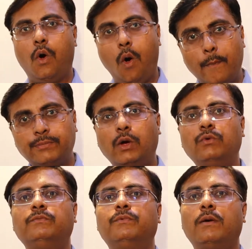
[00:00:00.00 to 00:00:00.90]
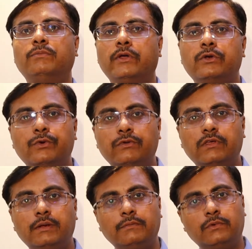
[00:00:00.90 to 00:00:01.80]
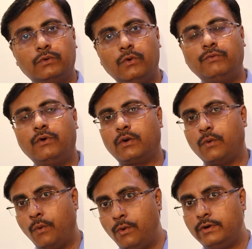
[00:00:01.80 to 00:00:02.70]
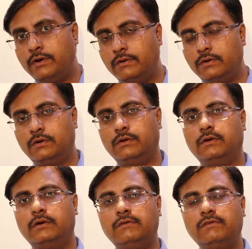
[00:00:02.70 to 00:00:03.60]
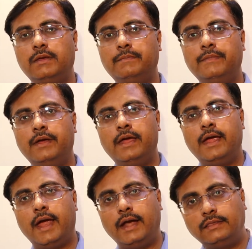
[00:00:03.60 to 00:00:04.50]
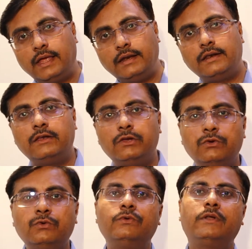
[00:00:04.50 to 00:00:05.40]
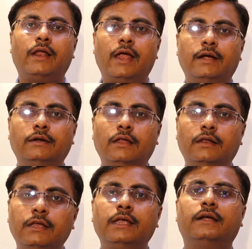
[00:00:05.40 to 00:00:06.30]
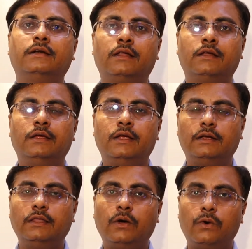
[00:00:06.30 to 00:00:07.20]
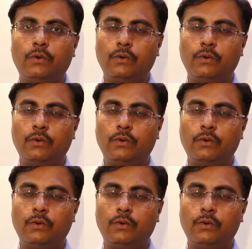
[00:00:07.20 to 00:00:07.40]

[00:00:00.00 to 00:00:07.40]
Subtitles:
opt out from the new regime, go for old regime, and then you re-enter in the